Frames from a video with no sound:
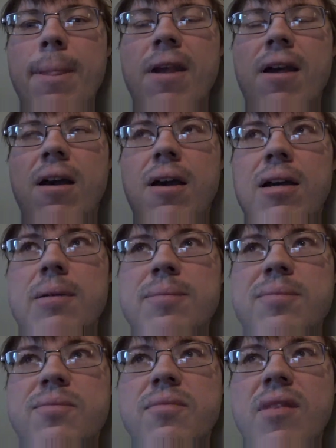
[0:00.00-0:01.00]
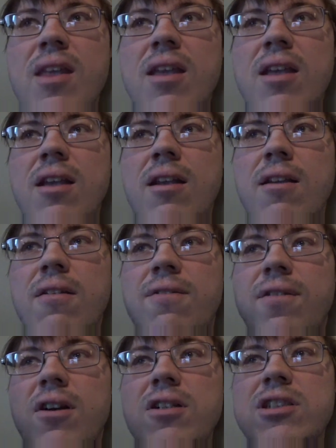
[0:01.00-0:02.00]
Um,
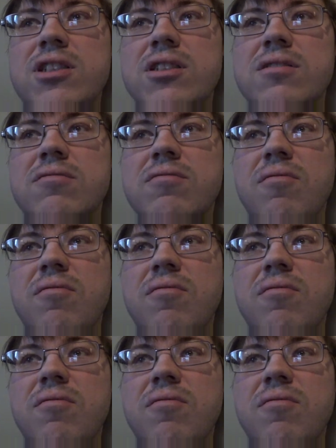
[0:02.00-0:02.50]
first,